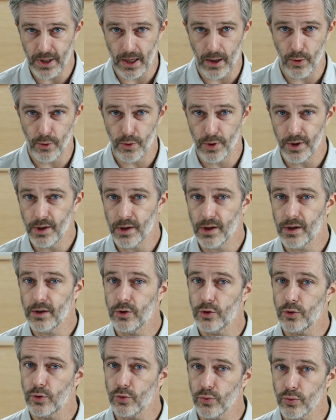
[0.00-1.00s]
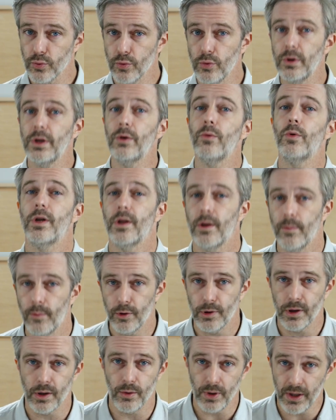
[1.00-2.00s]
Tower is truly one of the
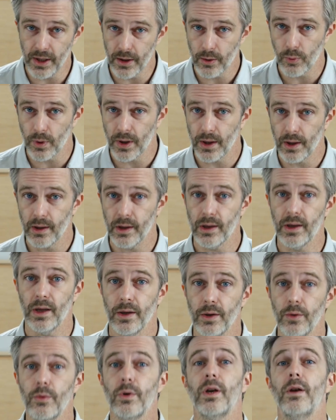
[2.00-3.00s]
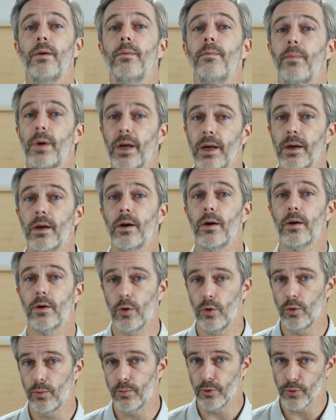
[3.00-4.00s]
most unique ways that you can make
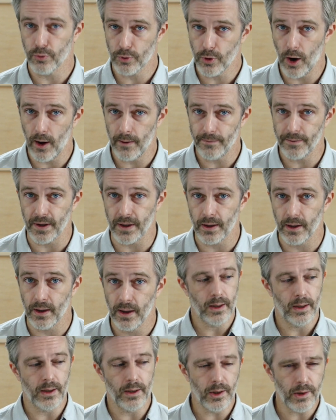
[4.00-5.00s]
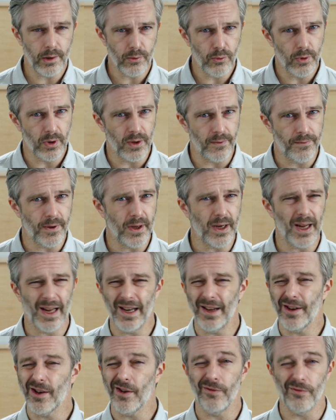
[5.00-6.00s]
cold brew coffee. It doesn't really fit
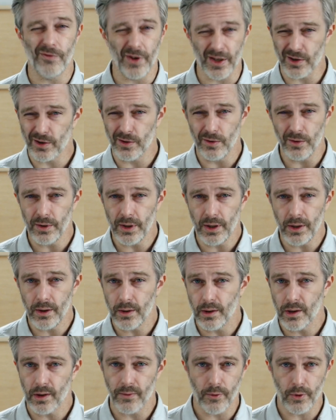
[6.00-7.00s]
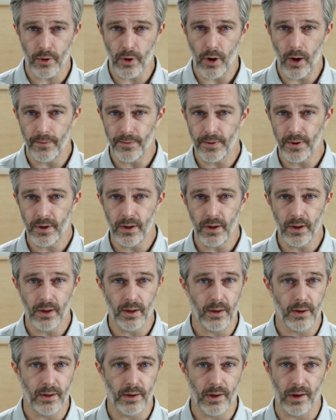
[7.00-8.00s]
any conventional needs for coffee.
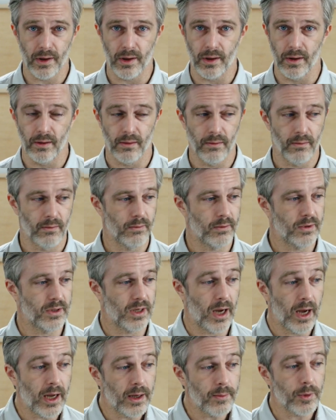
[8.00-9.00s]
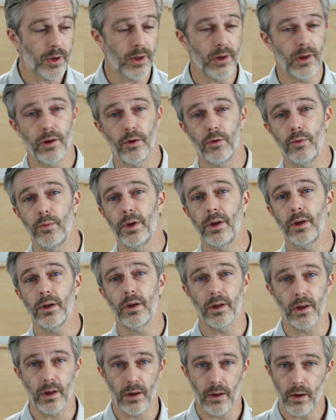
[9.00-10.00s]
It's time consuming,
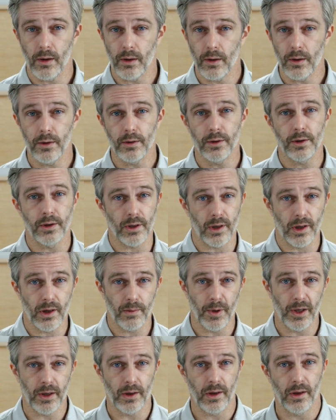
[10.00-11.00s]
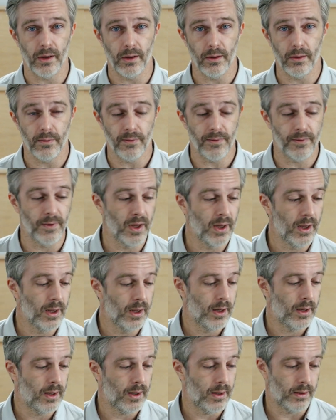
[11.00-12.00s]
it's large, expensive,
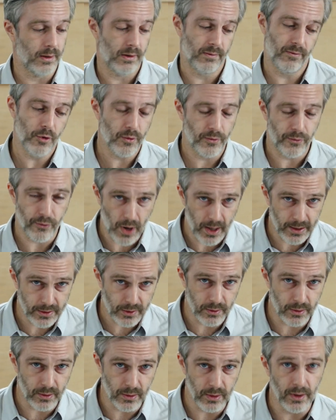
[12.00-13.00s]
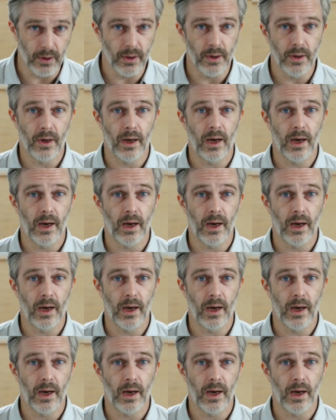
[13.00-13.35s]
it's very fragile.